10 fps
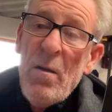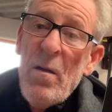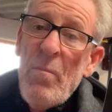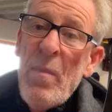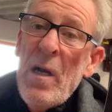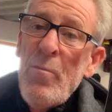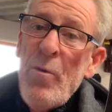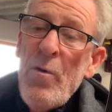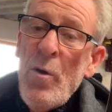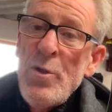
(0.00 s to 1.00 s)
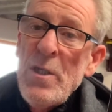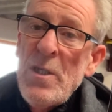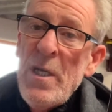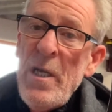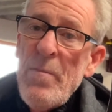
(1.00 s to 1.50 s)
Marilyn Monroe, as you can
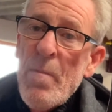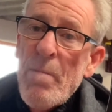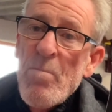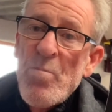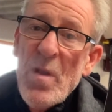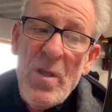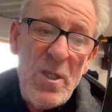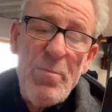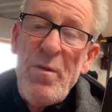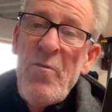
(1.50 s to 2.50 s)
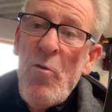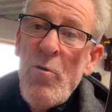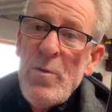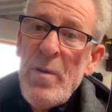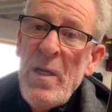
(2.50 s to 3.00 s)
see, this is before
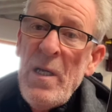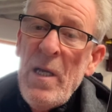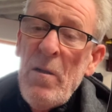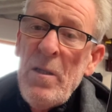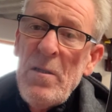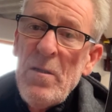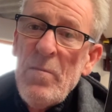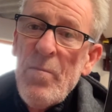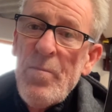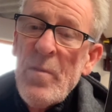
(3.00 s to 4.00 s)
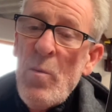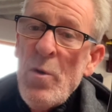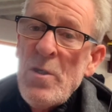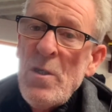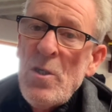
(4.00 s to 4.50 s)
it's being gilded. They
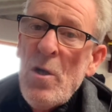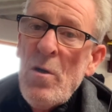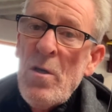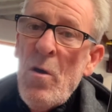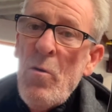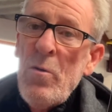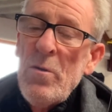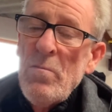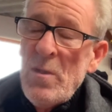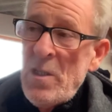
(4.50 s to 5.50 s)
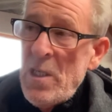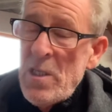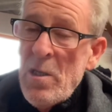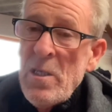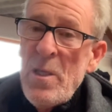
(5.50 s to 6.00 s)
wanted it in solid gold, sits
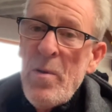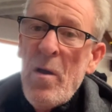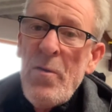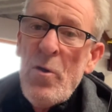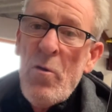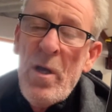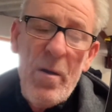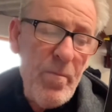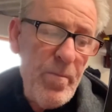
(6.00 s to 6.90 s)
nicely behind the cooker.